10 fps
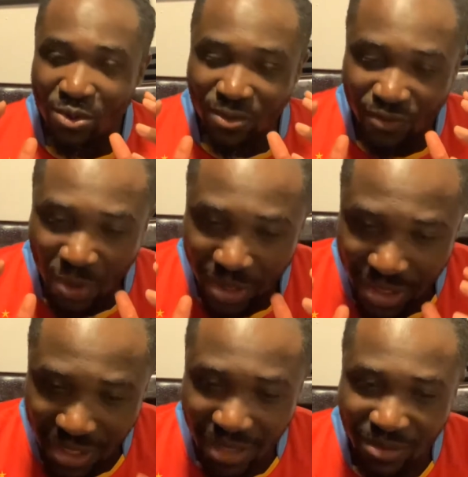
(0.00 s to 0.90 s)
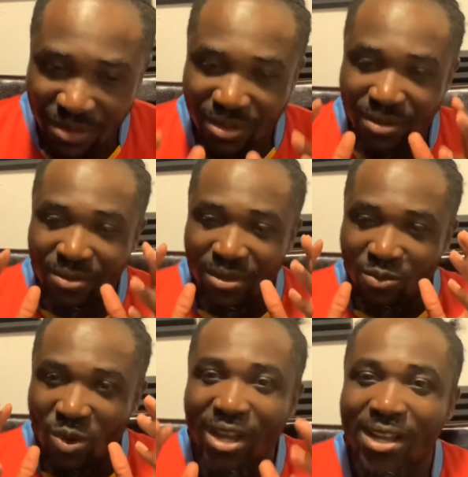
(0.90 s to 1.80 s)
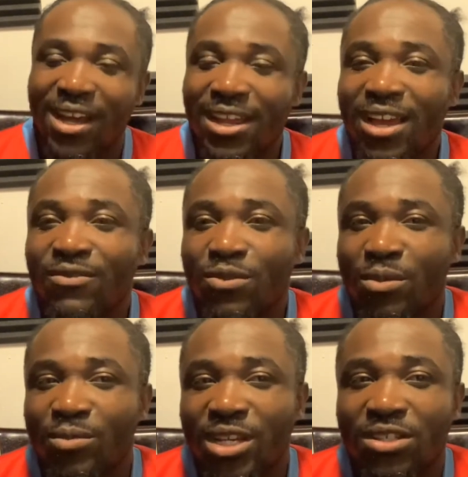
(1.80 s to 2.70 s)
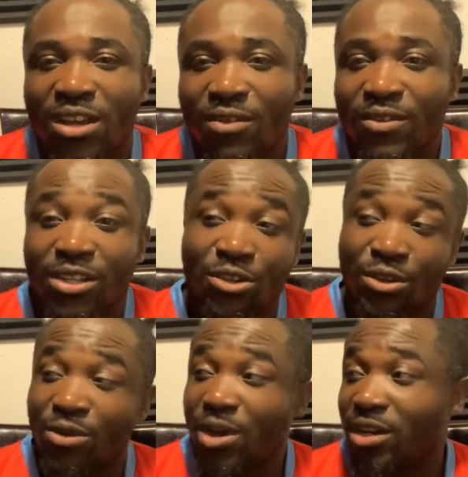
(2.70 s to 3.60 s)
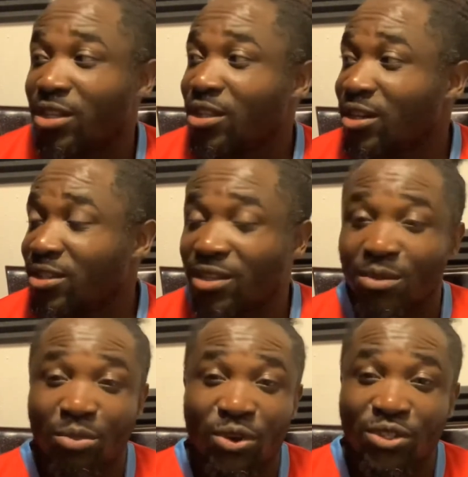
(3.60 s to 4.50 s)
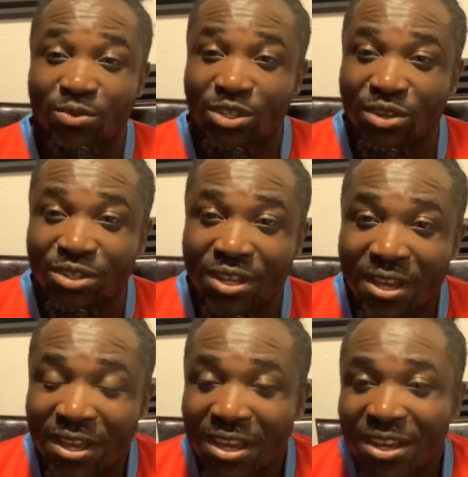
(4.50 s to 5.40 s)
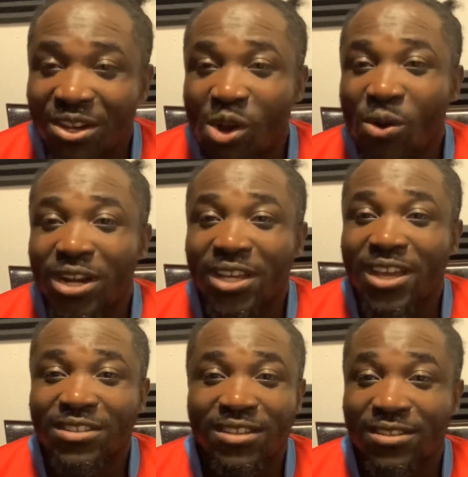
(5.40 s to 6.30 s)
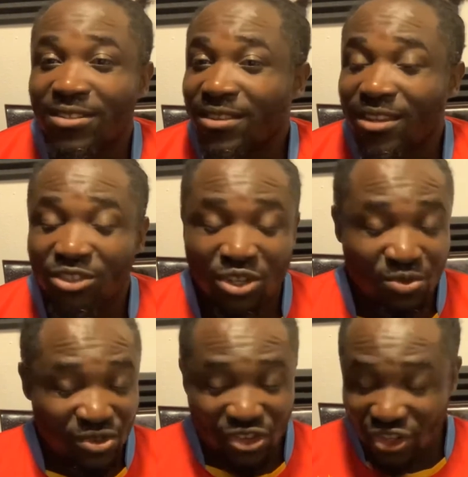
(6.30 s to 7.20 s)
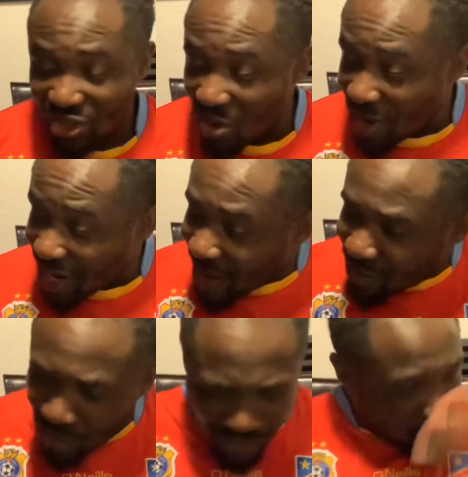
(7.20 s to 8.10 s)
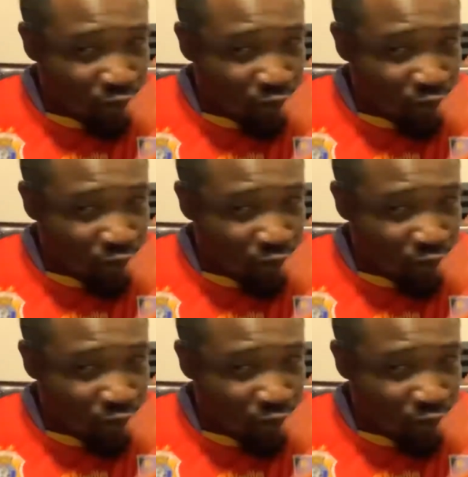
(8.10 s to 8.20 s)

focusing on what God had for me myself, I turned around and looked at the person which I was going against, and she was just going after it,